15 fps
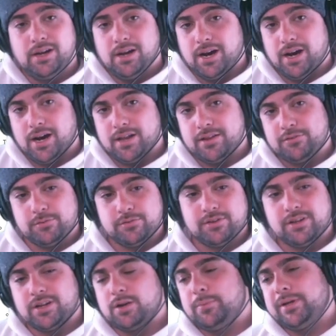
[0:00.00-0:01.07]
This one's a
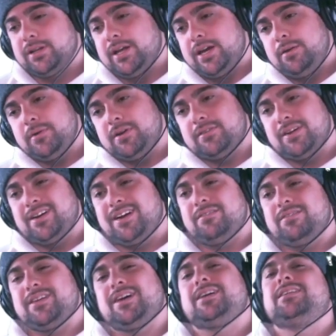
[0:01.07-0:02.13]
little bit late because I didn't
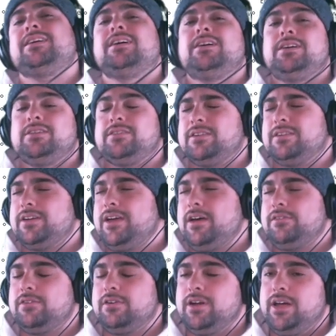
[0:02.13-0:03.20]
have the idea until
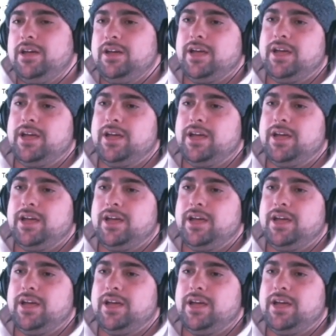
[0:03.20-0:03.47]
yesterday,